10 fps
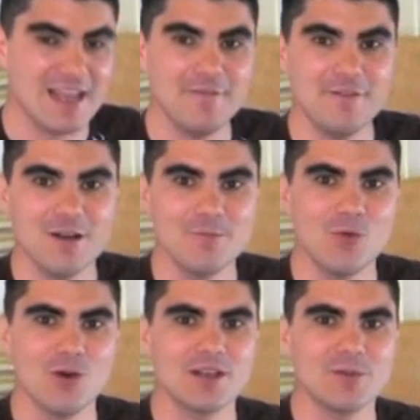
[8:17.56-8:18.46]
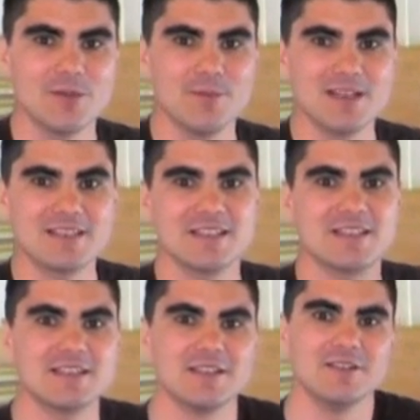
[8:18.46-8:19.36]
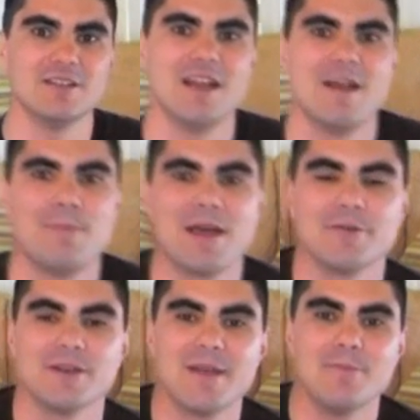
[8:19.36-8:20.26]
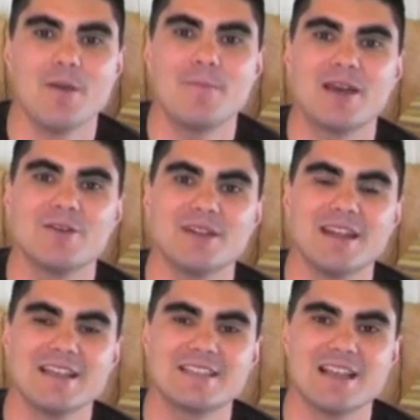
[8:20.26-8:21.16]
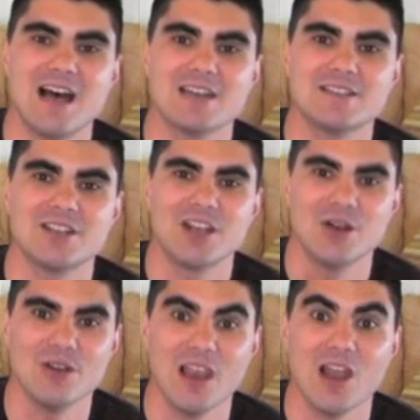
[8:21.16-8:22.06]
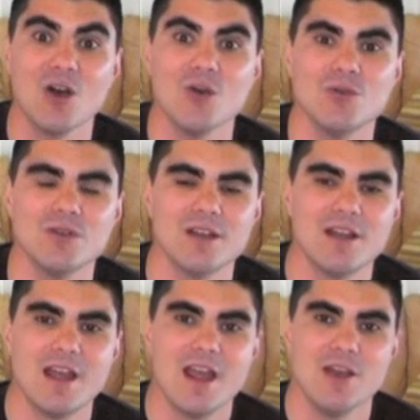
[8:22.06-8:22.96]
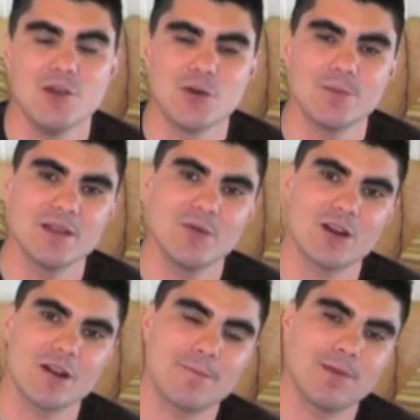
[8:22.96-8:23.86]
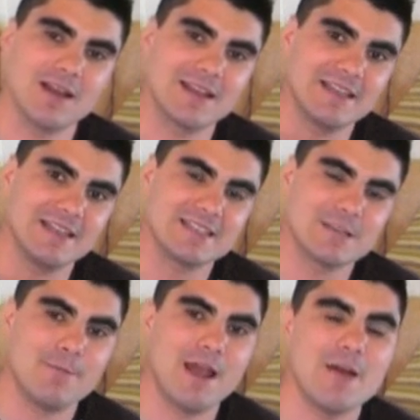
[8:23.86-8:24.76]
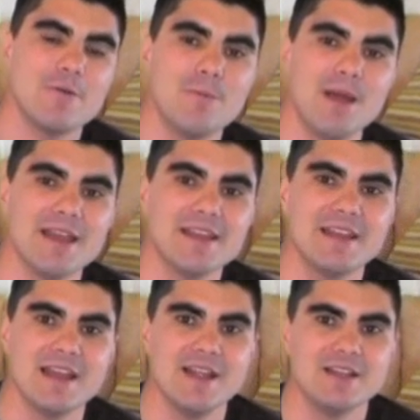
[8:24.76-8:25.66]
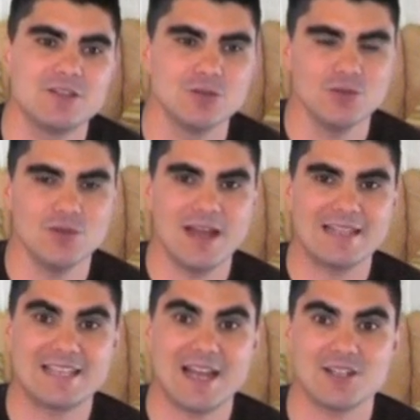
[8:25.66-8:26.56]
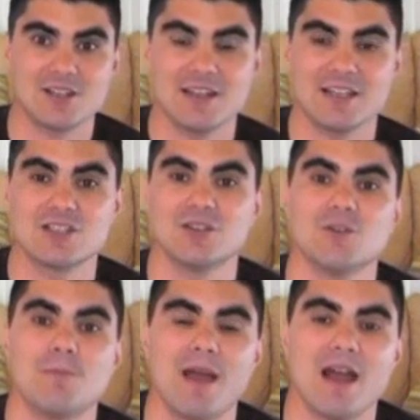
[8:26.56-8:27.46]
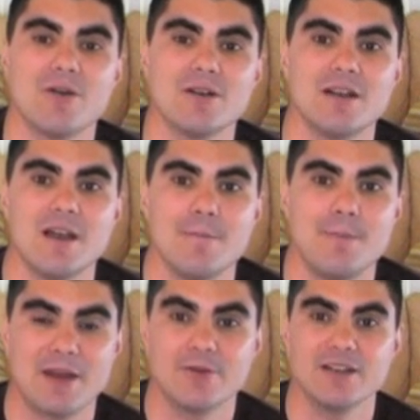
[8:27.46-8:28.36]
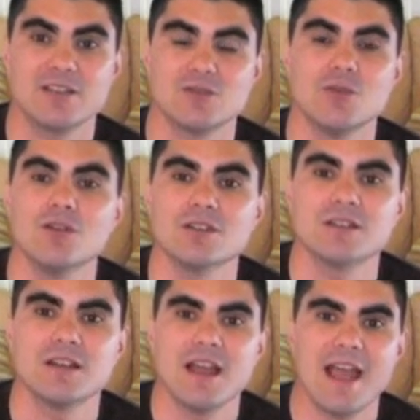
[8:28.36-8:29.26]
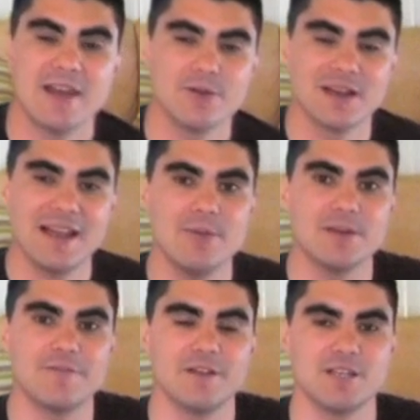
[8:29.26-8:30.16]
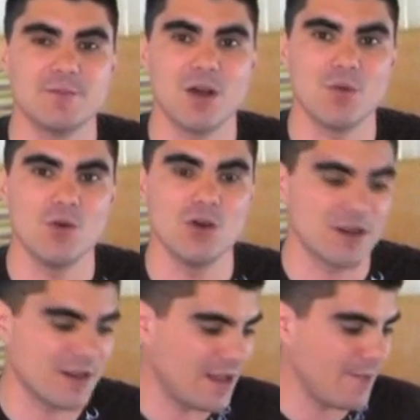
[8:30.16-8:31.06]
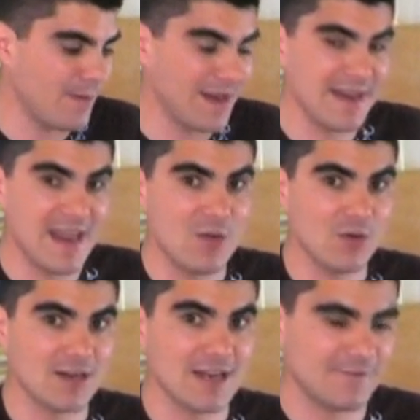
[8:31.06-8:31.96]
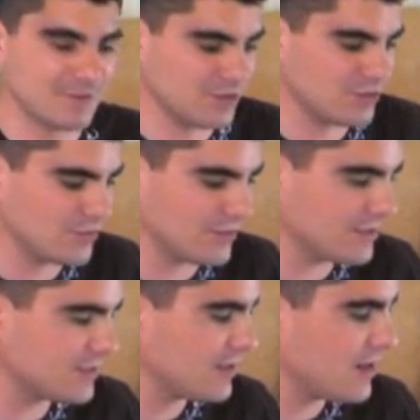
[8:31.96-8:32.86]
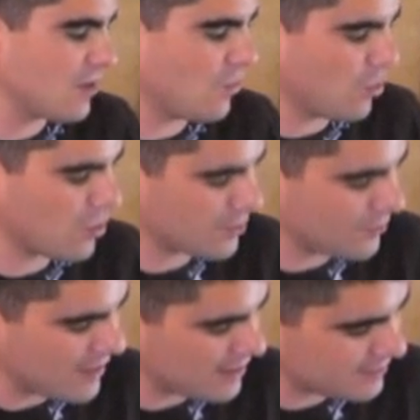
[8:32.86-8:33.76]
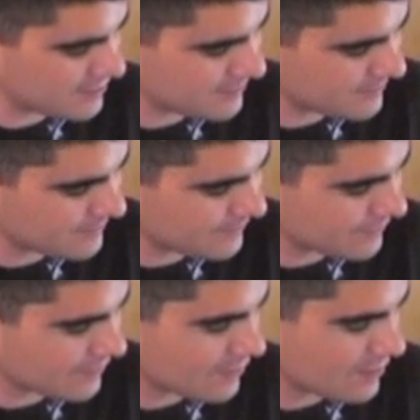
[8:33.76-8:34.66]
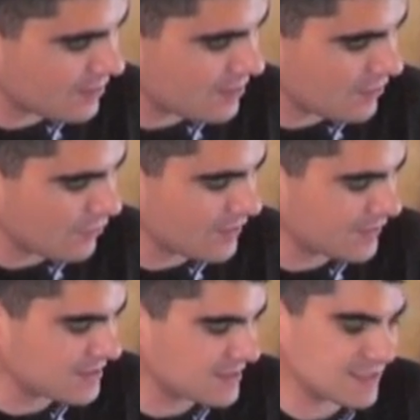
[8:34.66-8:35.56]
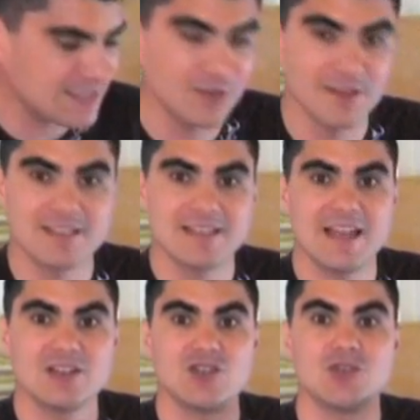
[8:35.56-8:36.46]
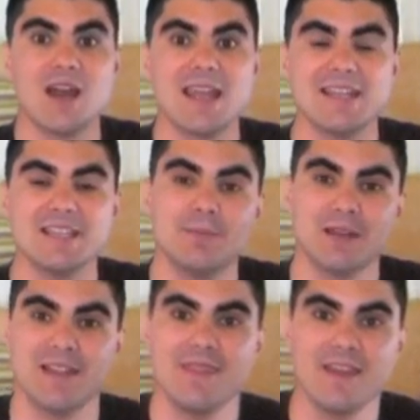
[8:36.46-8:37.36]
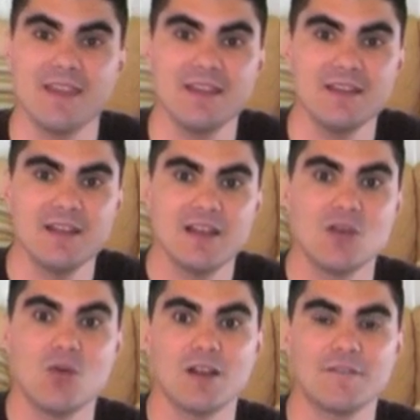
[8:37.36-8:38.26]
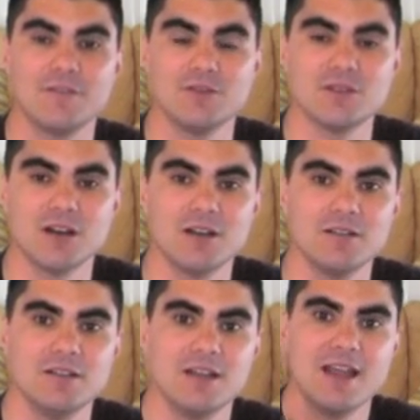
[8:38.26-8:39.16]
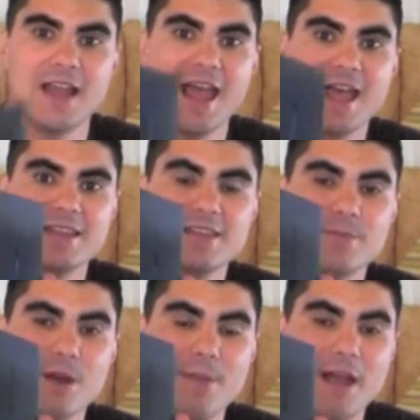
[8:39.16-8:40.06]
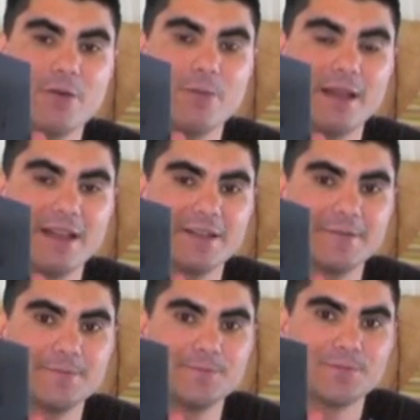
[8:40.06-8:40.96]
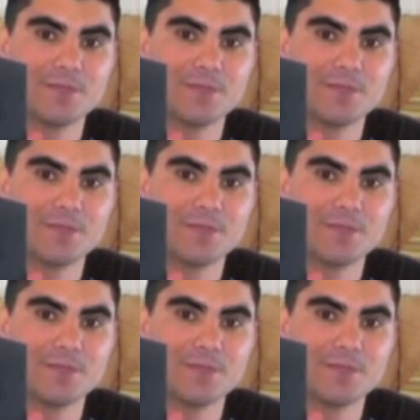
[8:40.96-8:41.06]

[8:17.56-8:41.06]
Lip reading: If I'm working with my 6 cell battery and my battery has started to go low, normally what I'd plug in is the power bank to attach an external power battery source, and it would allow me to finish my work. But now what I'd have to do is walk around with the 6 cell that's now drained but in there, quite futile, and my power bank.